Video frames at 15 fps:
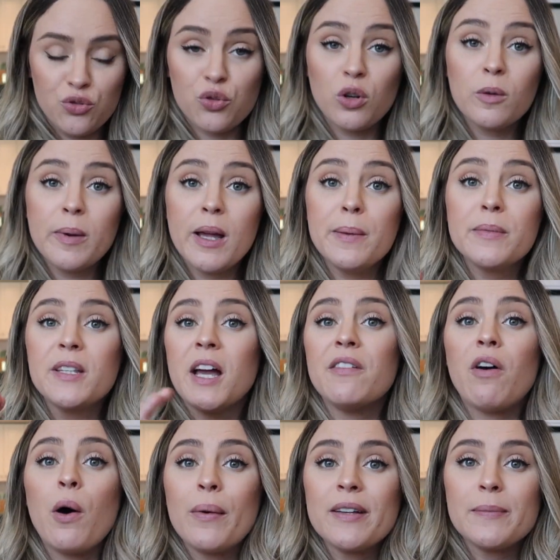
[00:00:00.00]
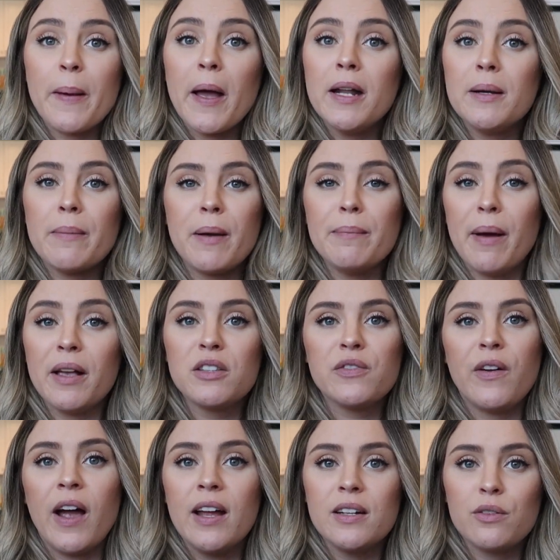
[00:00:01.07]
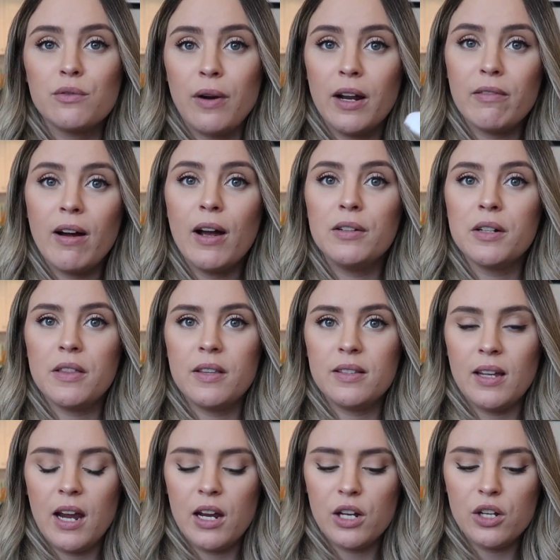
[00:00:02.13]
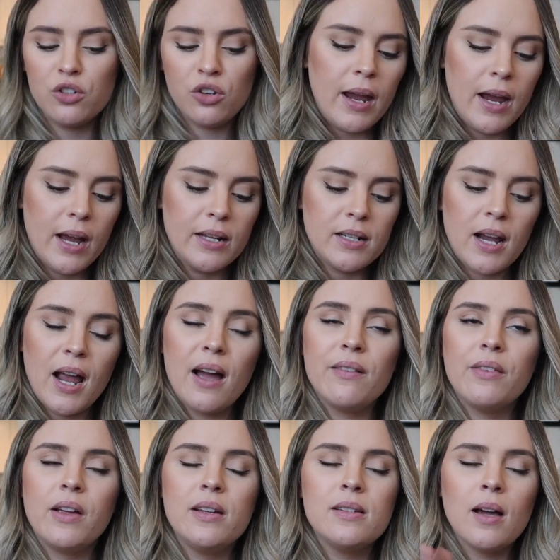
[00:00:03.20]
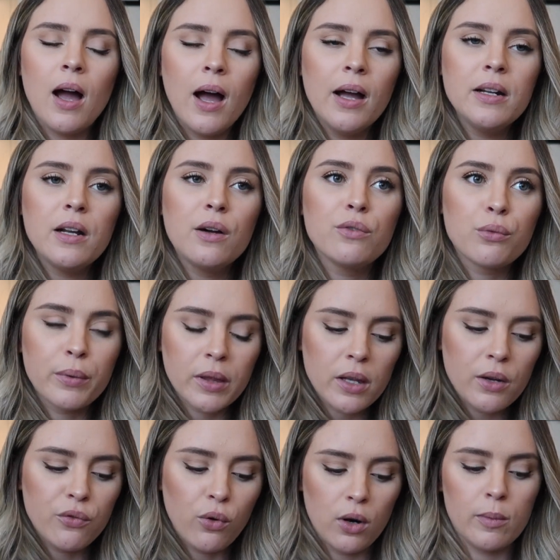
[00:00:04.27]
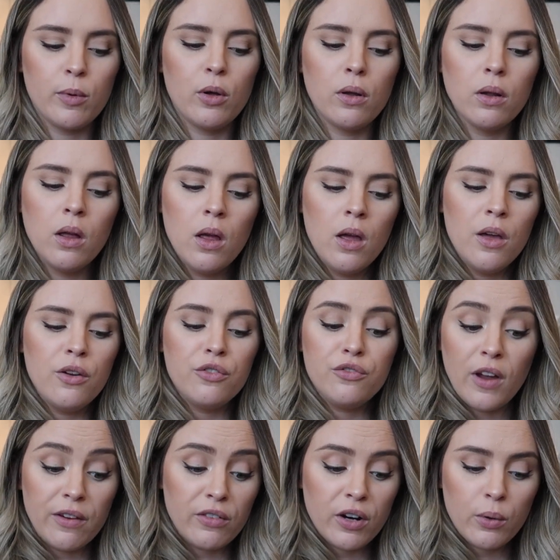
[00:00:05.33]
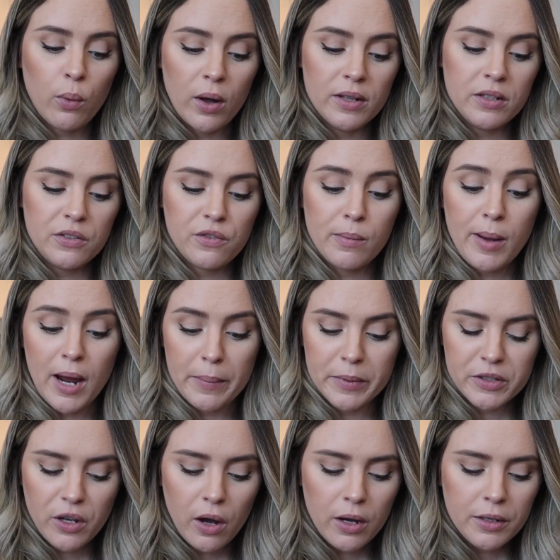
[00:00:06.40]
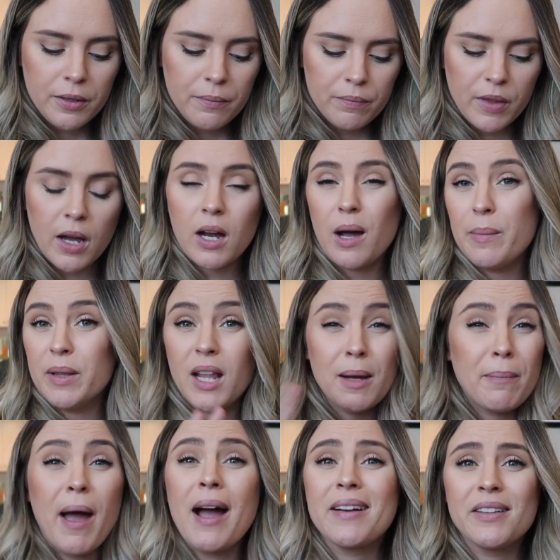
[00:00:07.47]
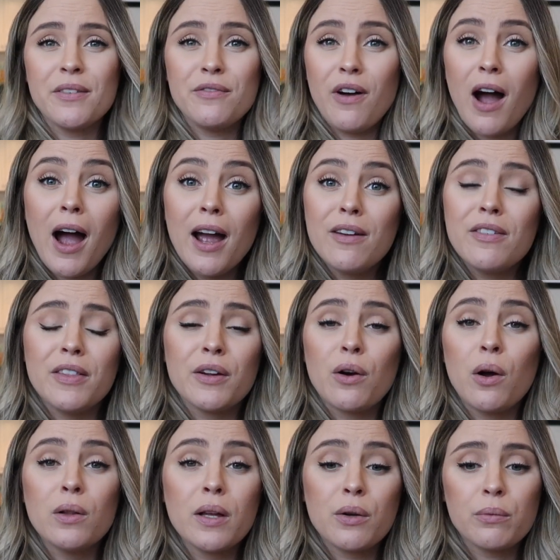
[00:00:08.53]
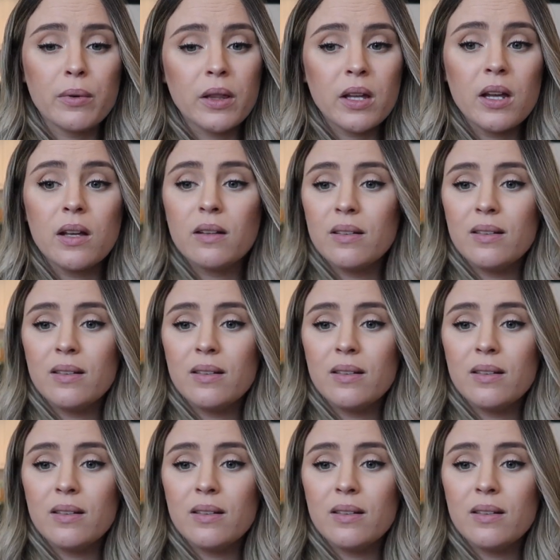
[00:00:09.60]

Drool bibs have always been my best friend right around this age, and I have a ton of really affordable favorite ones from Amazon that come in like packs of five and they're all like really